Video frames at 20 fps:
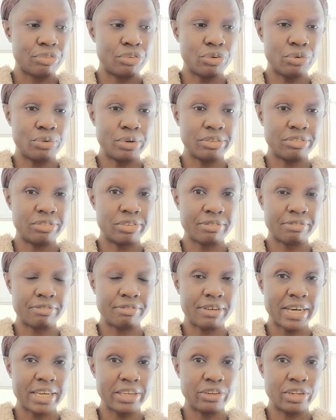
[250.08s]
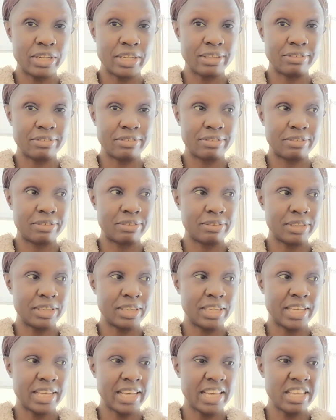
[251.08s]
during some violence
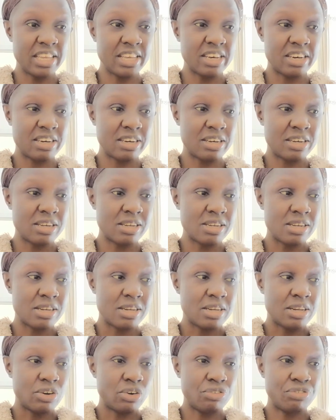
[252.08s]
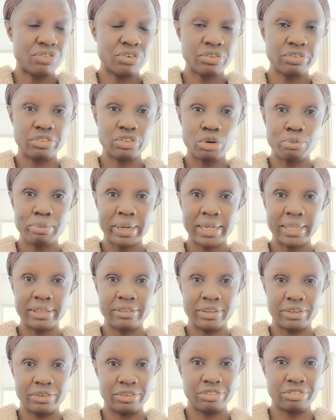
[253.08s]
in Kenya, of course, normally
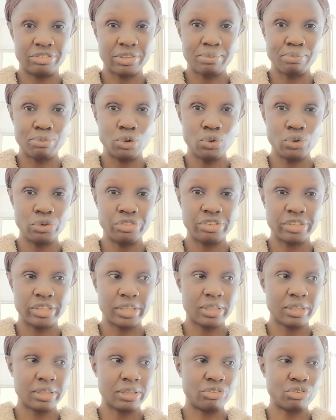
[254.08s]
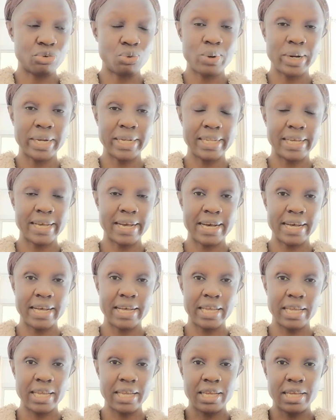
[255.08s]
there is some looting. So one
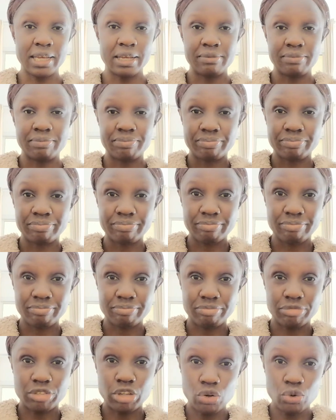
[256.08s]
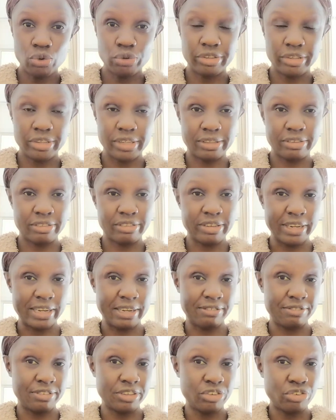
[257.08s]
guy looted a
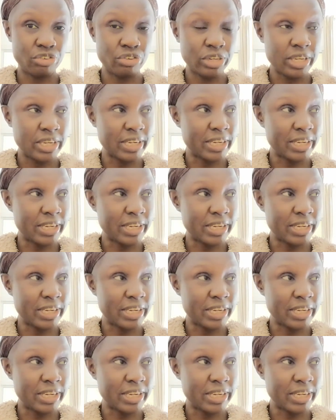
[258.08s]
television